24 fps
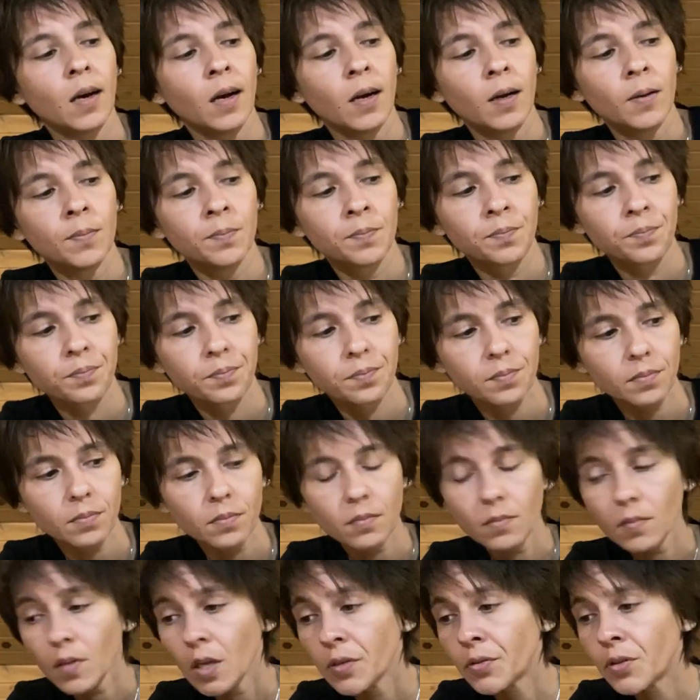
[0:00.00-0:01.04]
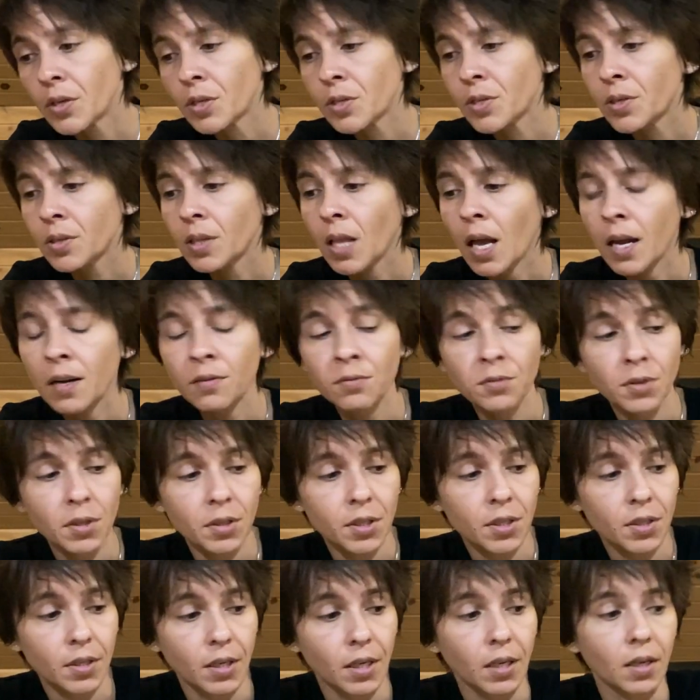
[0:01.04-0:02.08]
Um, there's a lot of
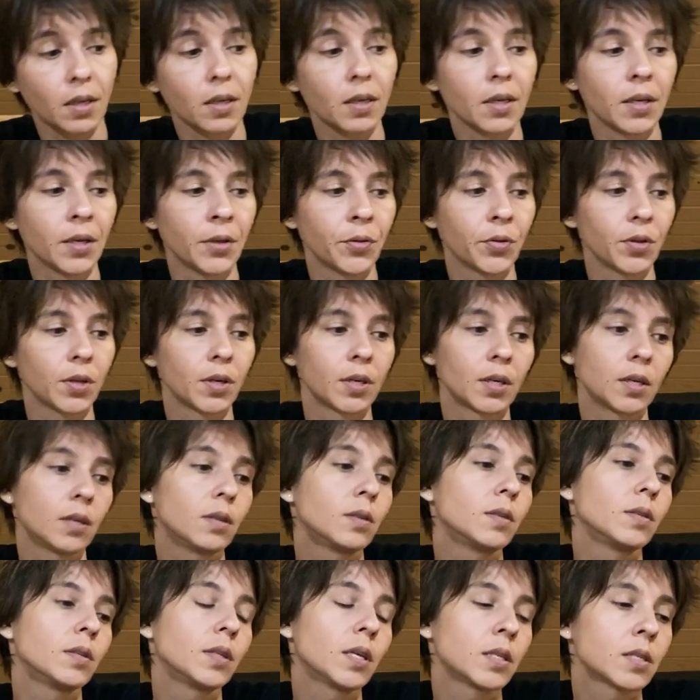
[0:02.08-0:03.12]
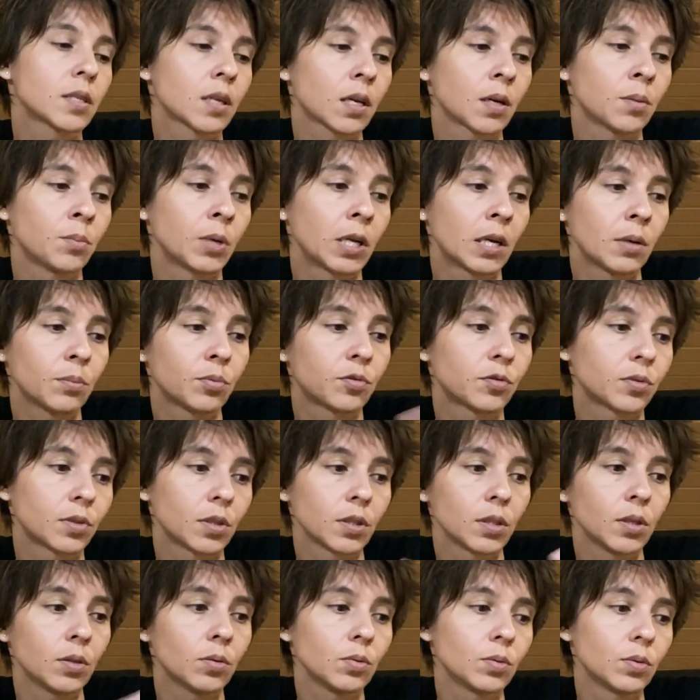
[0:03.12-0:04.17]
learning in there that's coming up for
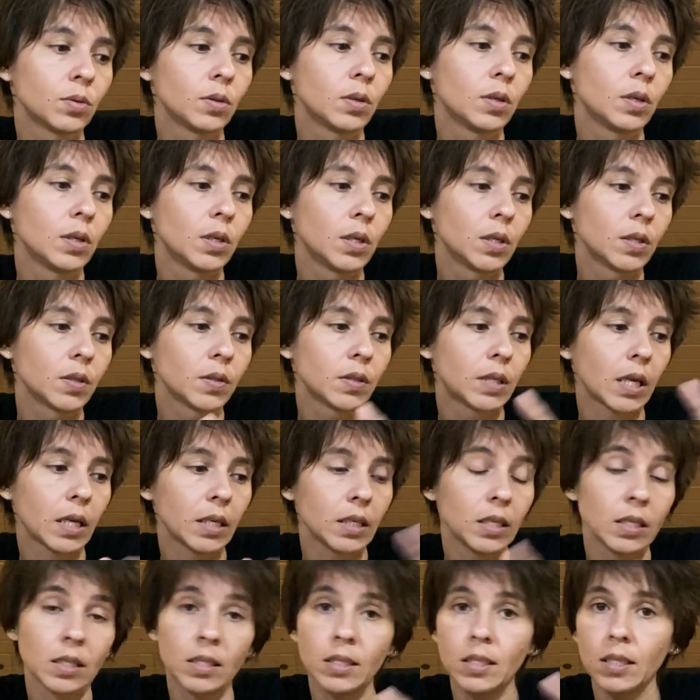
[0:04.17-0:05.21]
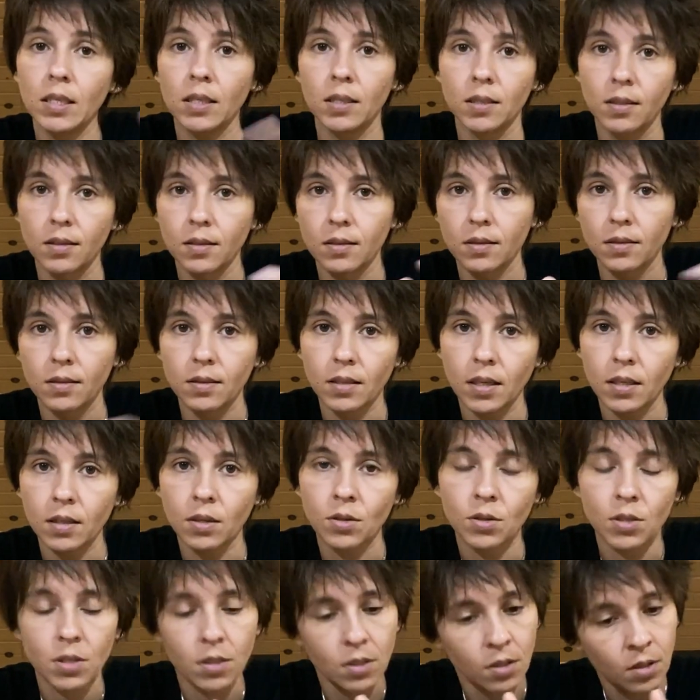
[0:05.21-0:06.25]
you that you did, that
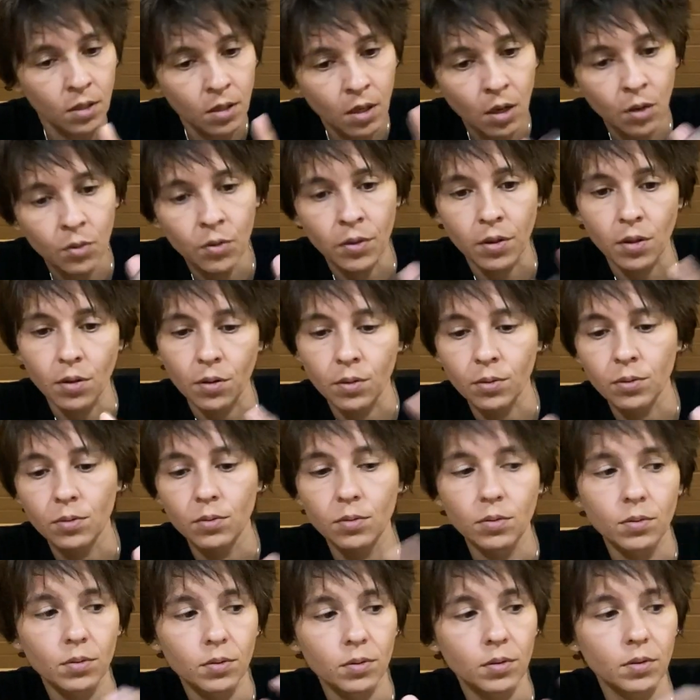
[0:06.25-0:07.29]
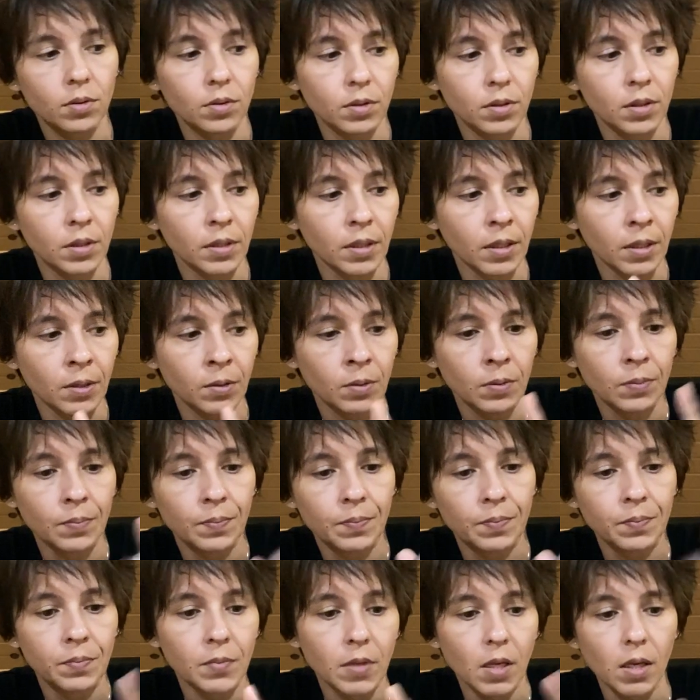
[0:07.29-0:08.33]
you're still going through, you know.
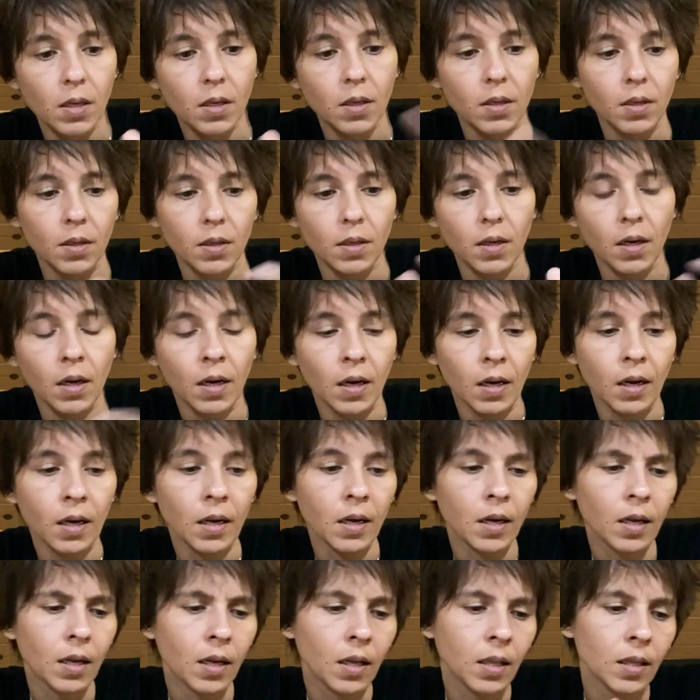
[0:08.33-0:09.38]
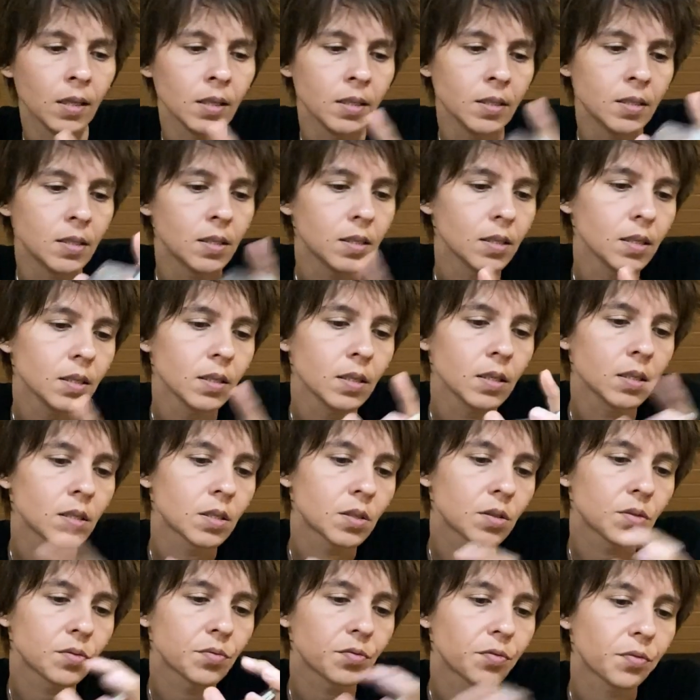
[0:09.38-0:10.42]
Uh, let's see
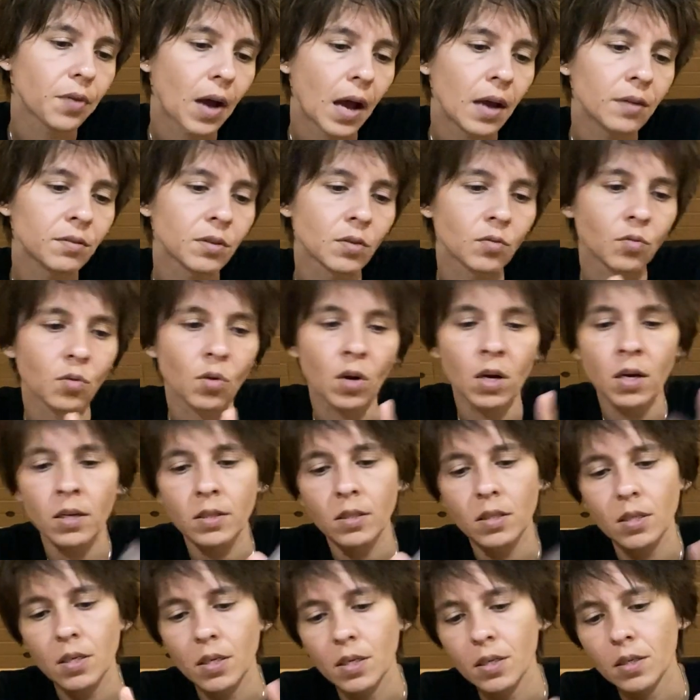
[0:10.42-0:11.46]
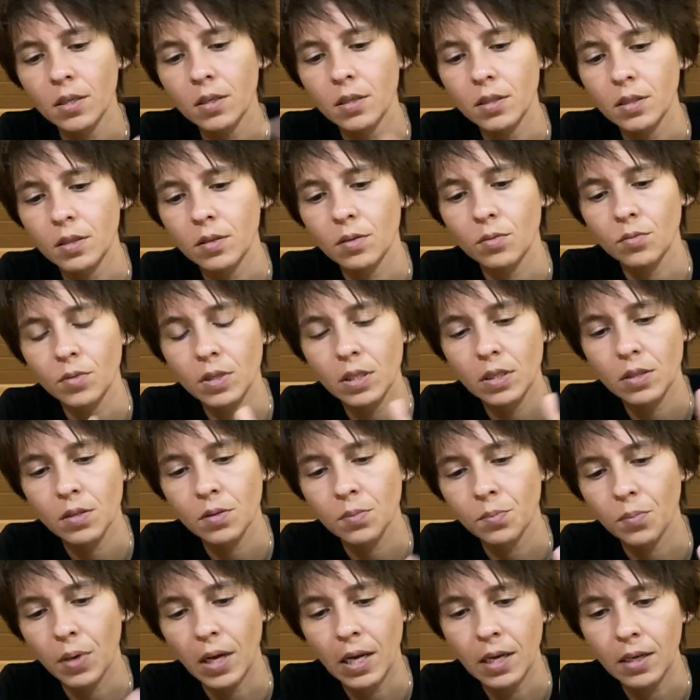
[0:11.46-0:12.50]
this Five of Wands here in the
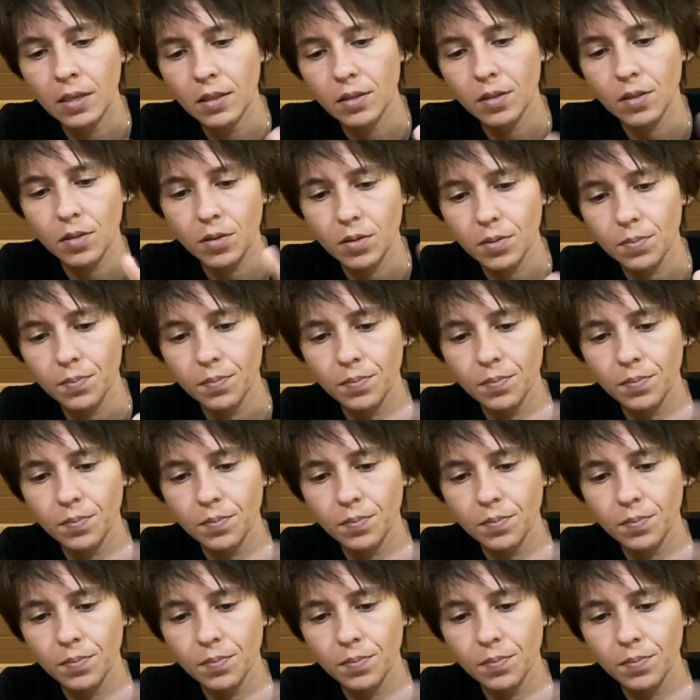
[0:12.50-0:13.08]
recent past.